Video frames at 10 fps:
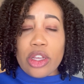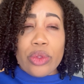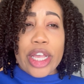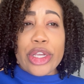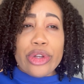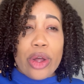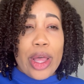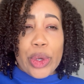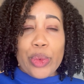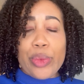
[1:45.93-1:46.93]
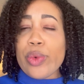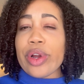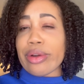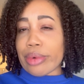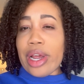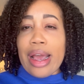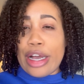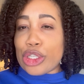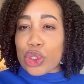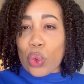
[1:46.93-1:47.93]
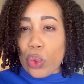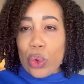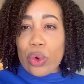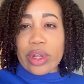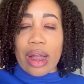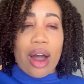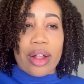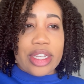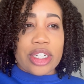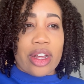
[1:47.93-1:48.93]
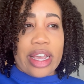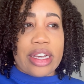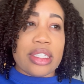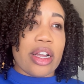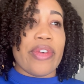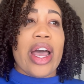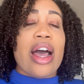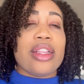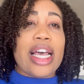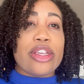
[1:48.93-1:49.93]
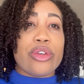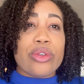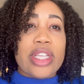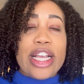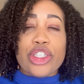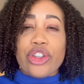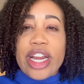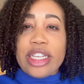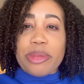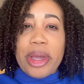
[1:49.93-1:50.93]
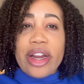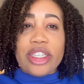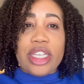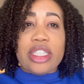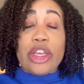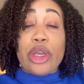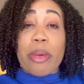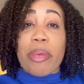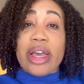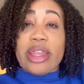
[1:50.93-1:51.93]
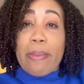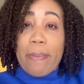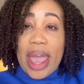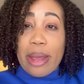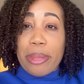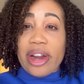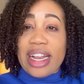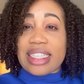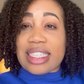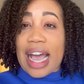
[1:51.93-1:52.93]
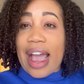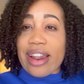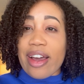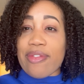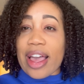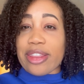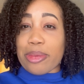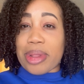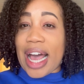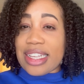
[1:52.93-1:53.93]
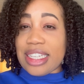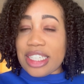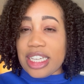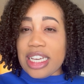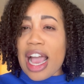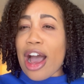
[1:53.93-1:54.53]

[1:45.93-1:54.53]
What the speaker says: So like, you know, like when we were in school and college and all that good stuff, like those like transparent sheets that you can put the paper inside of like the plastic sheet.